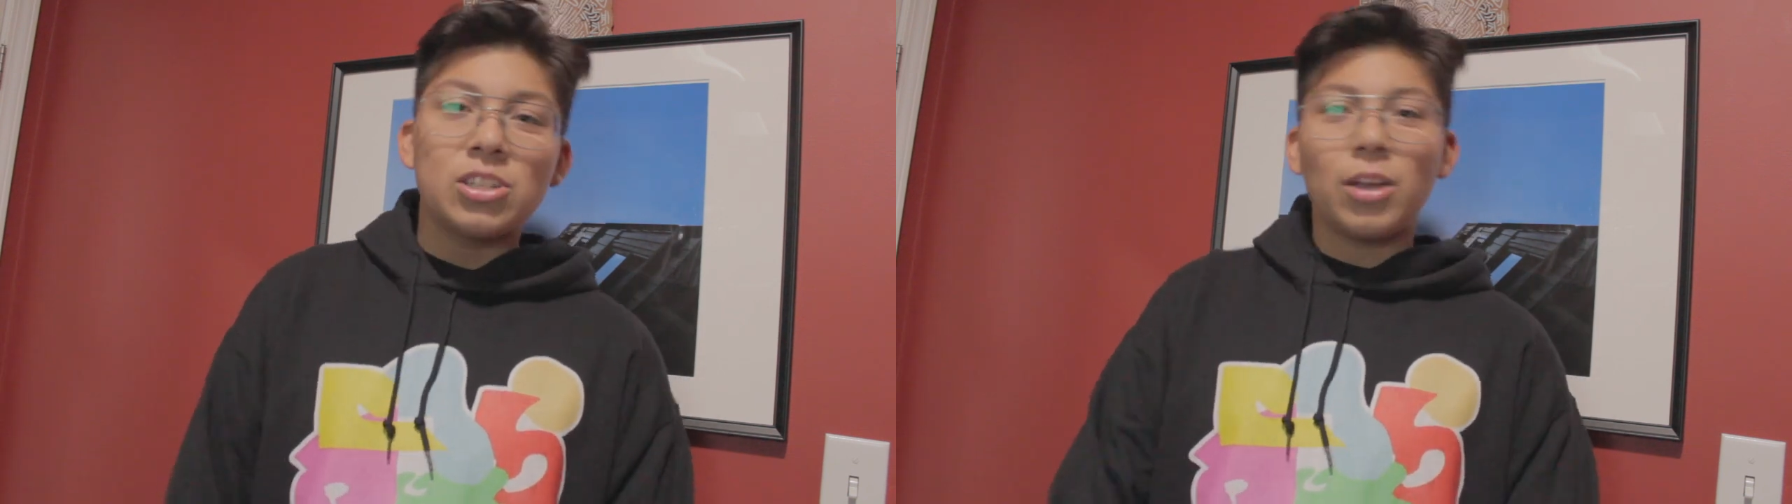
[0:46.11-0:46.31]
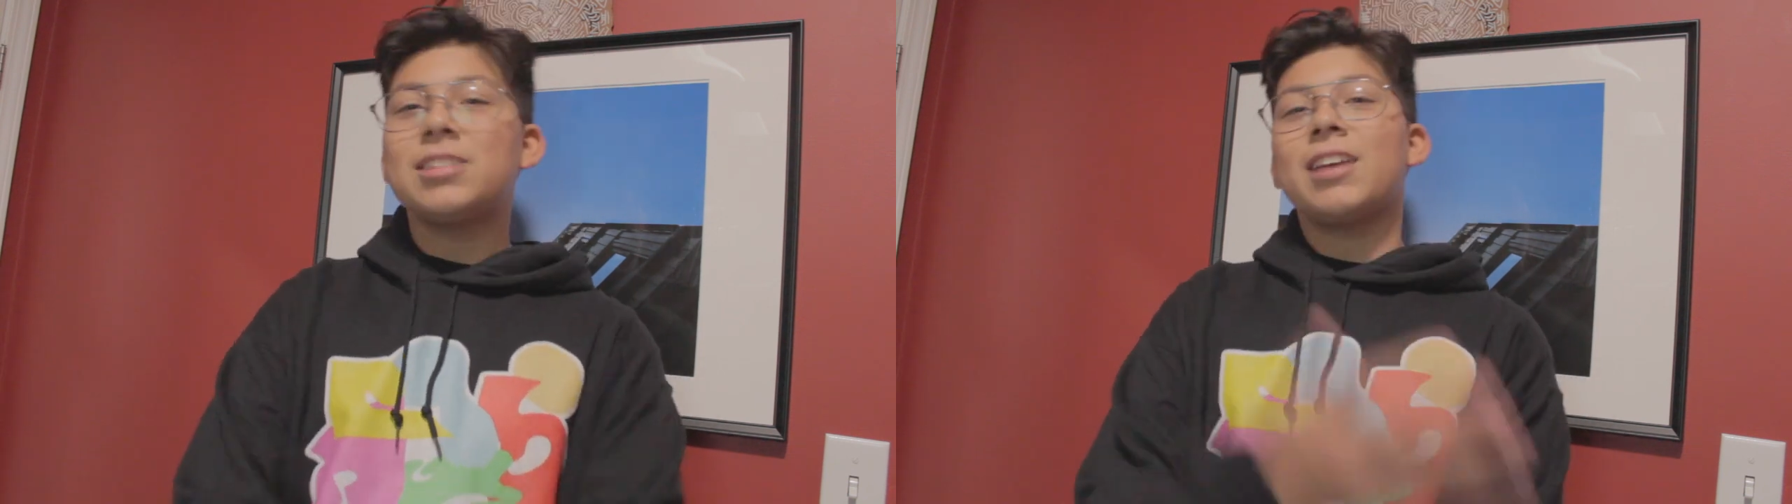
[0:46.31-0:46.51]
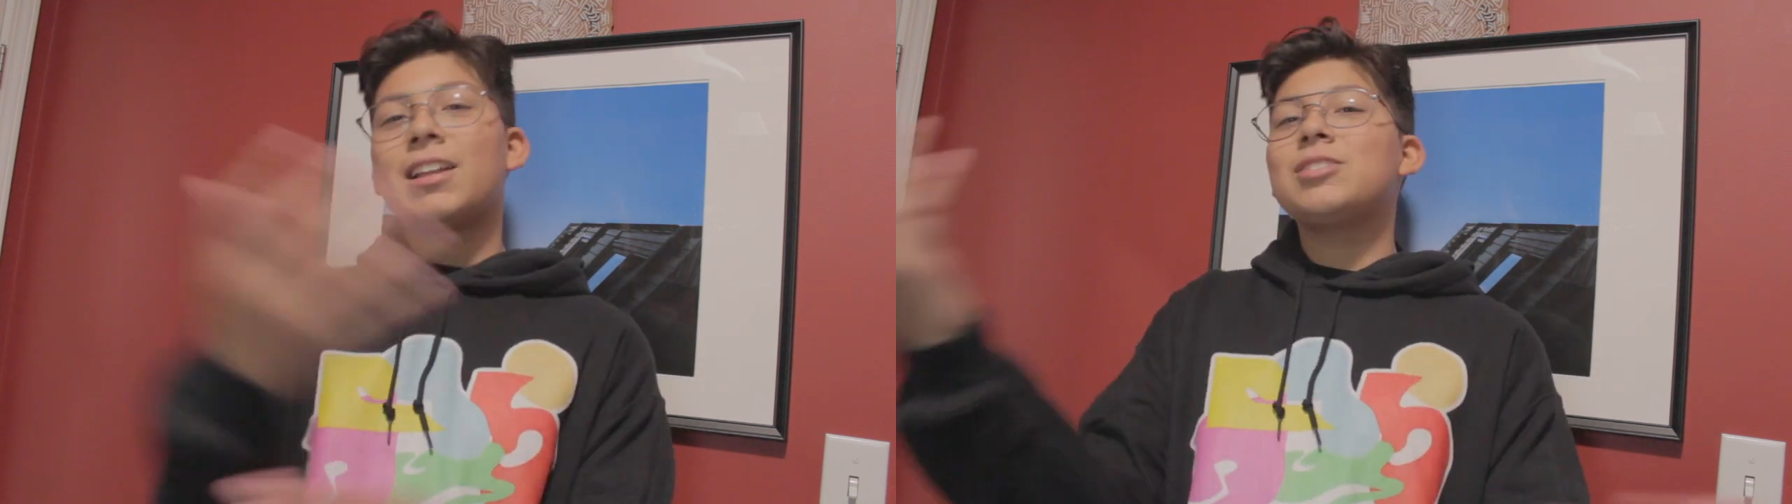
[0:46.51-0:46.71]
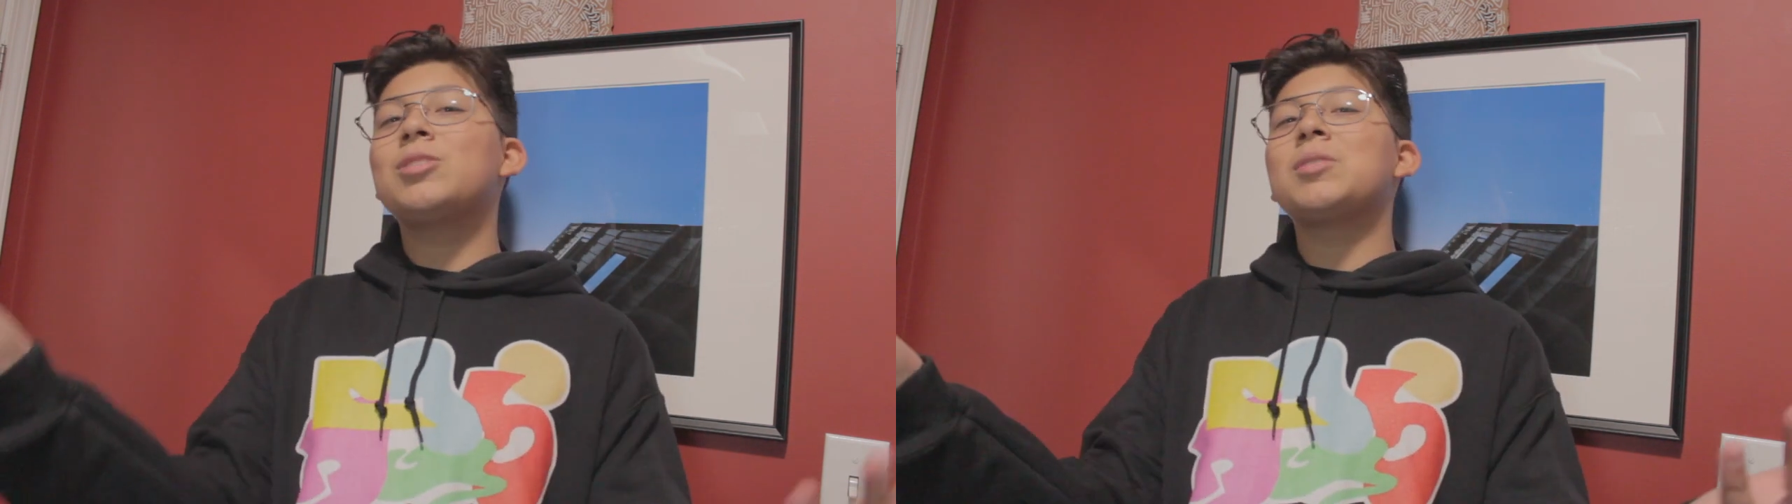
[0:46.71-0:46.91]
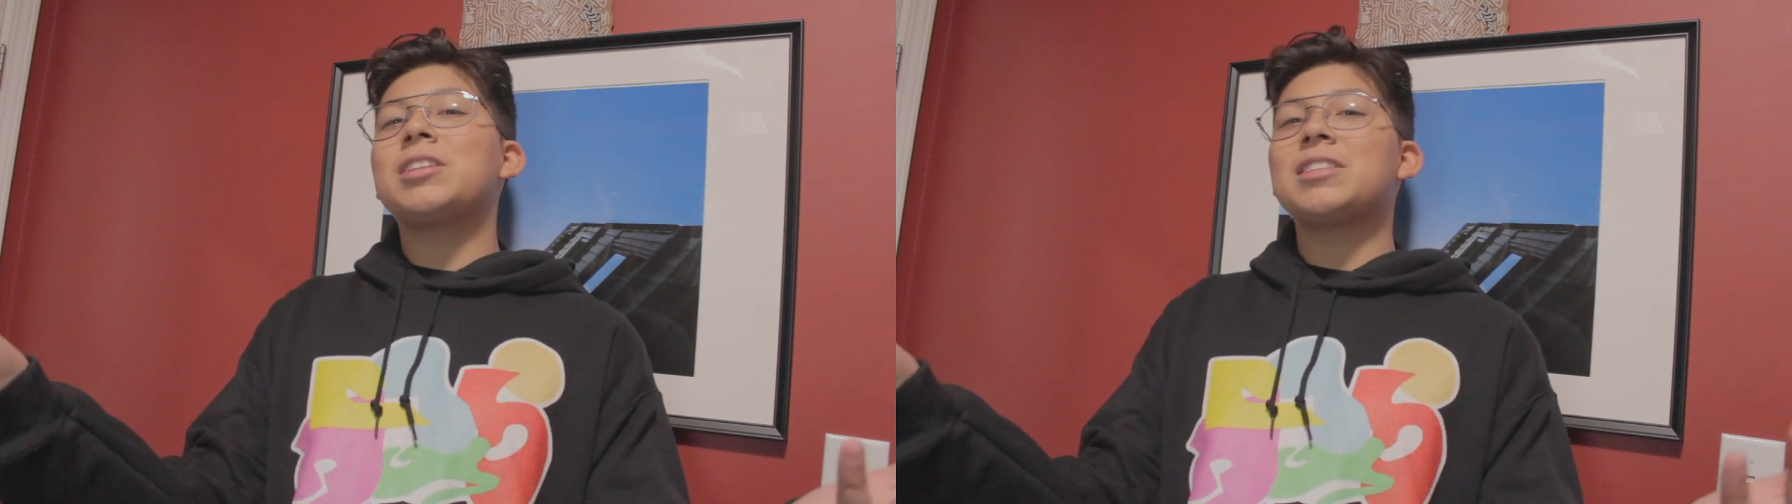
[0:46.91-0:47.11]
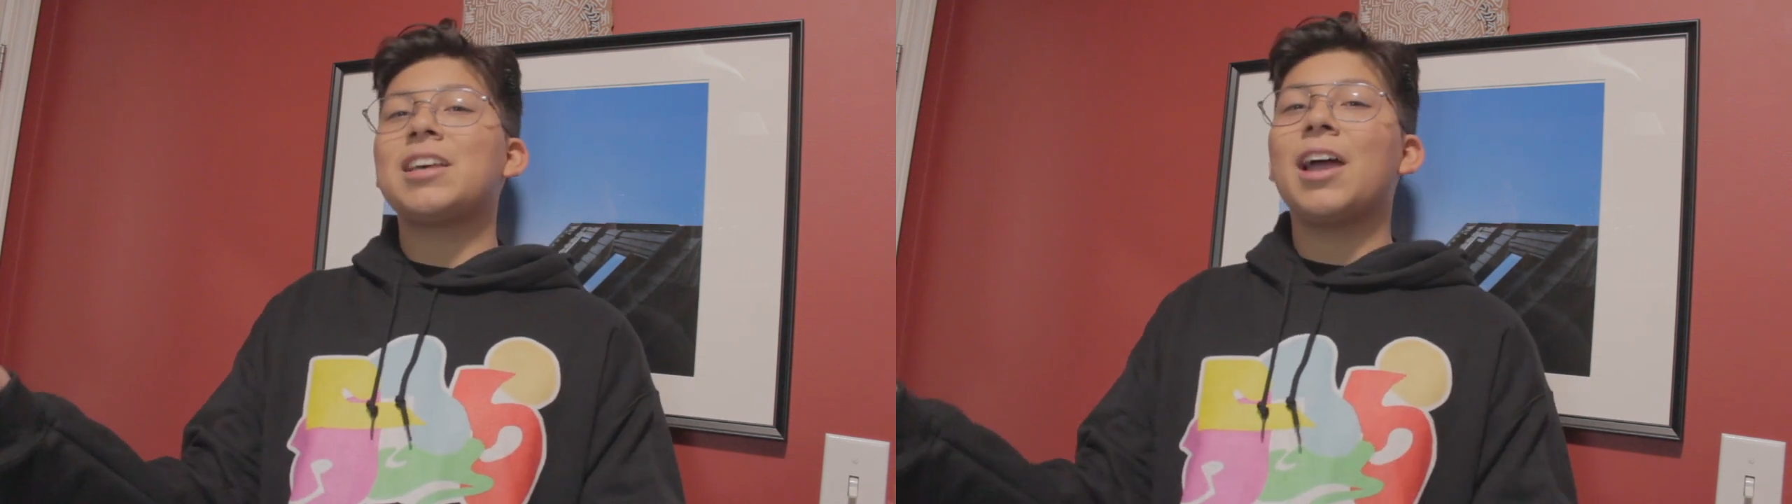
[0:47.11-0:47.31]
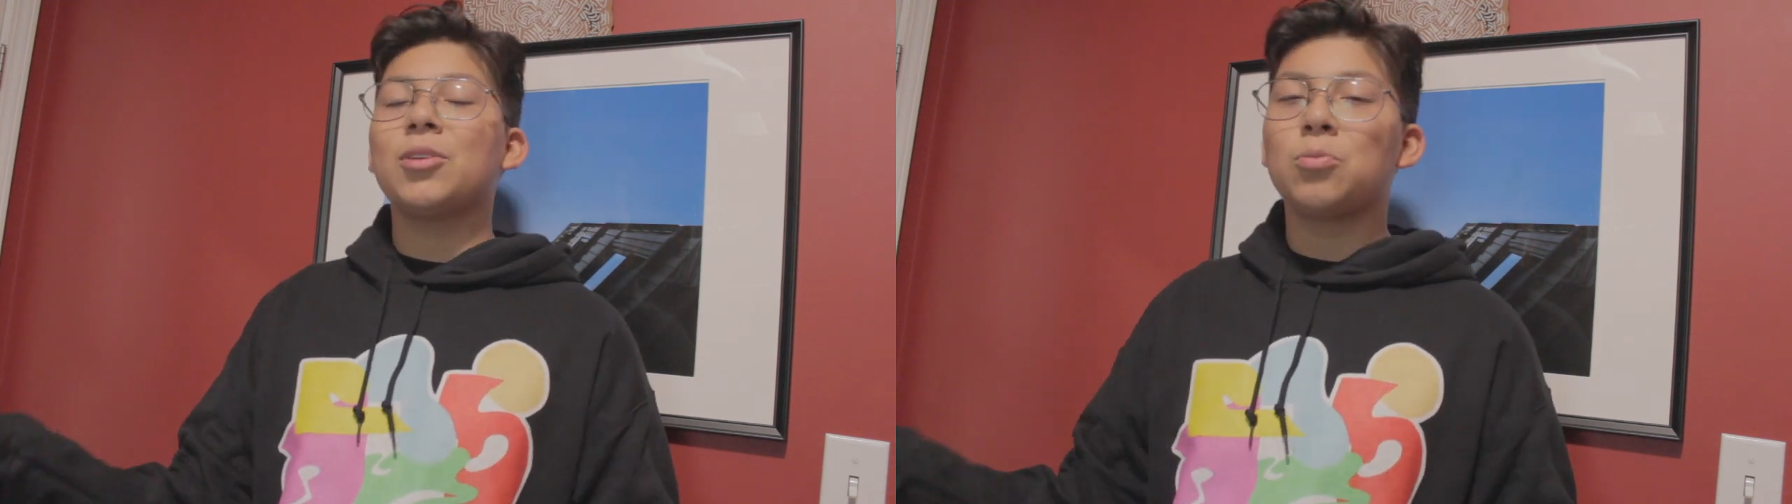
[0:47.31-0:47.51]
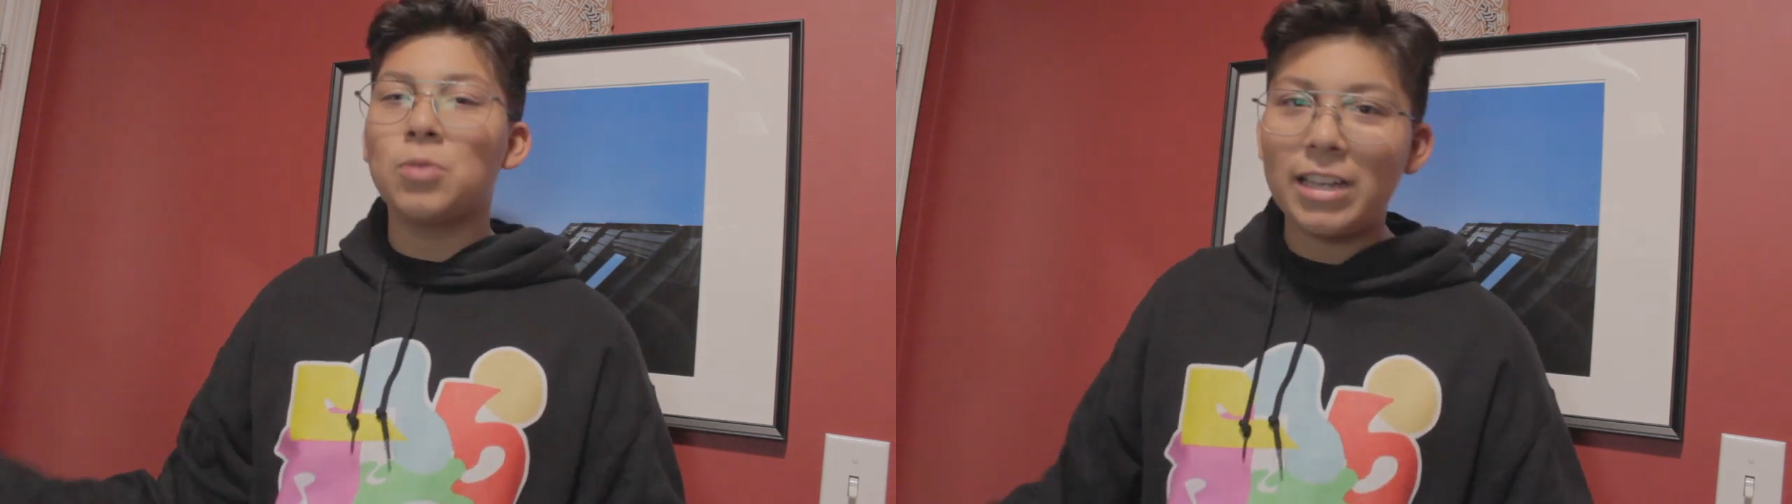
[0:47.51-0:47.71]
So I decided to do an
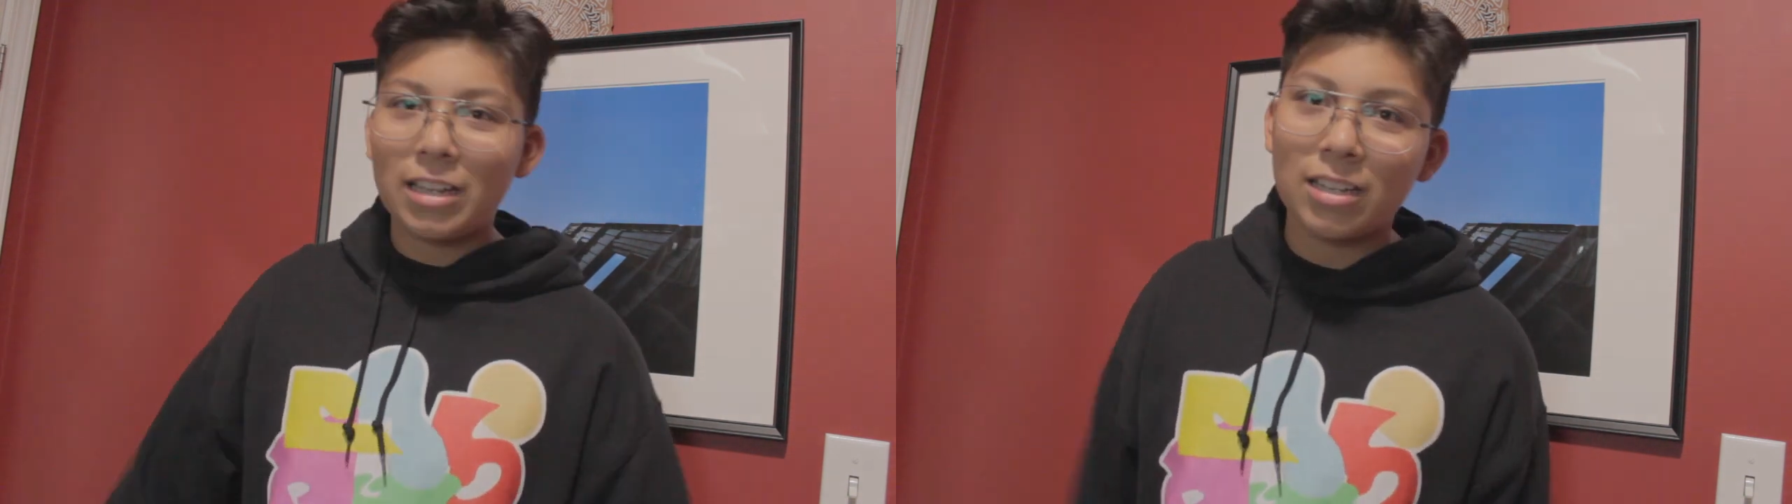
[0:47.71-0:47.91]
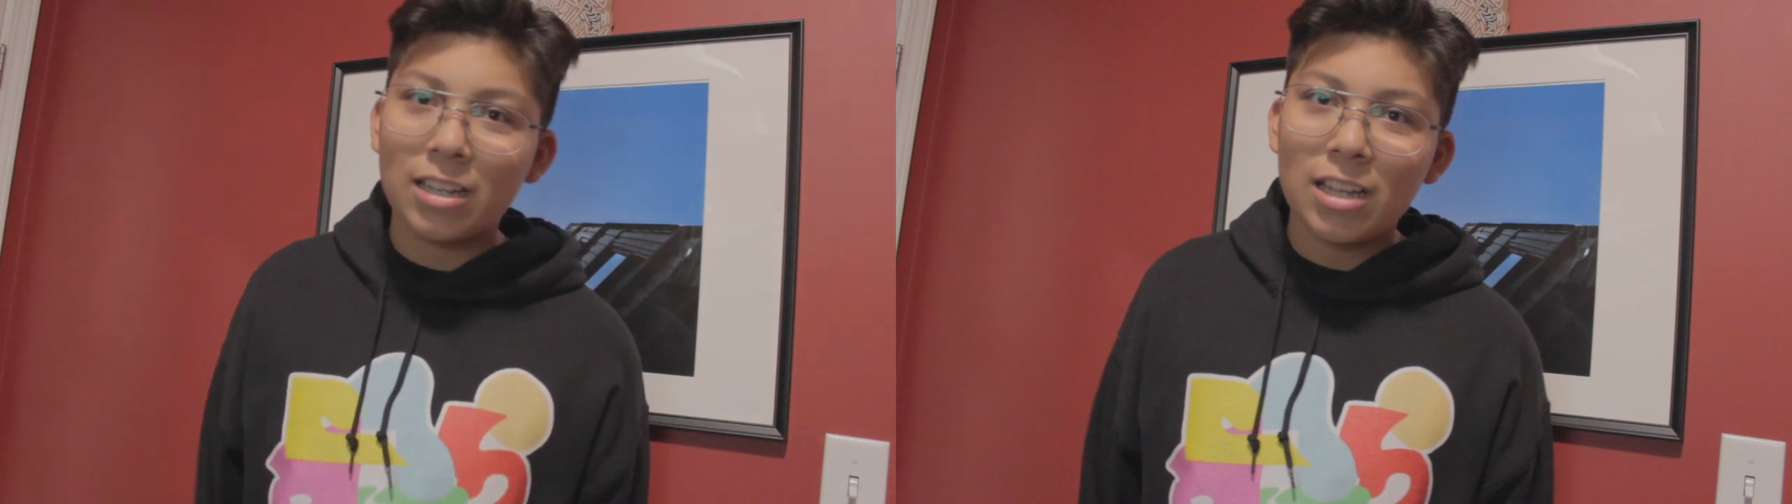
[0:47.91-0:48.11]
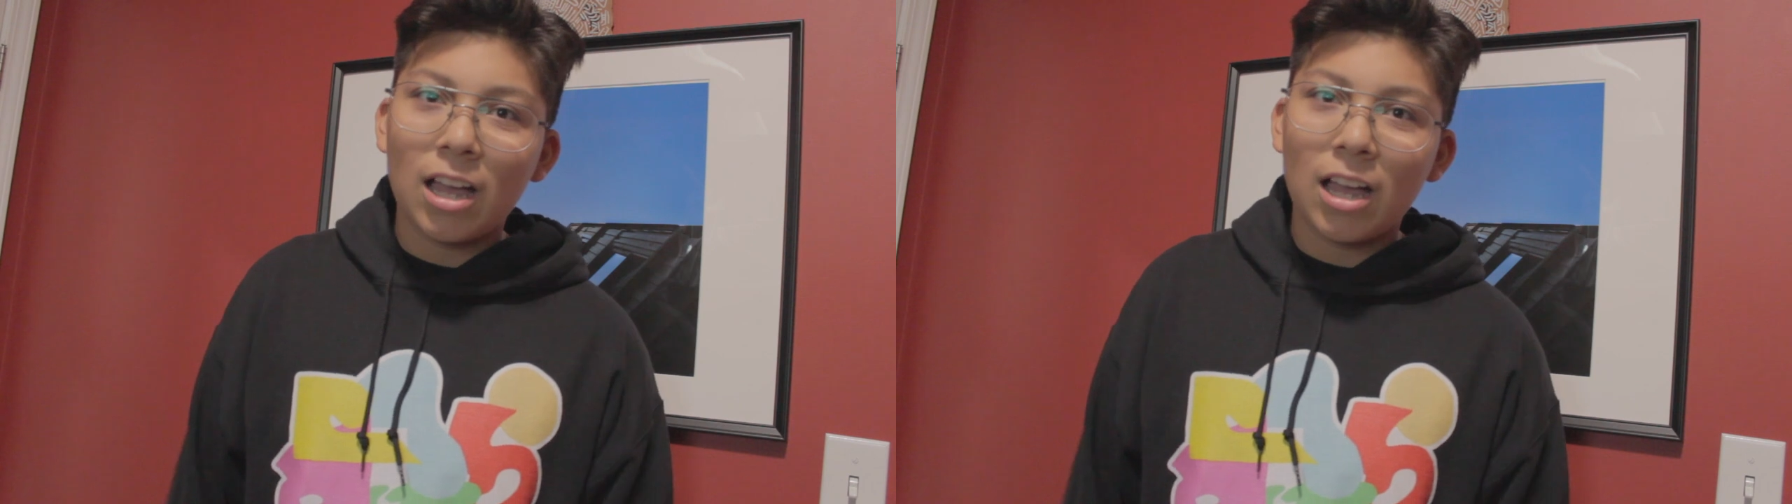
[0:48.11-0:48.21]
entire week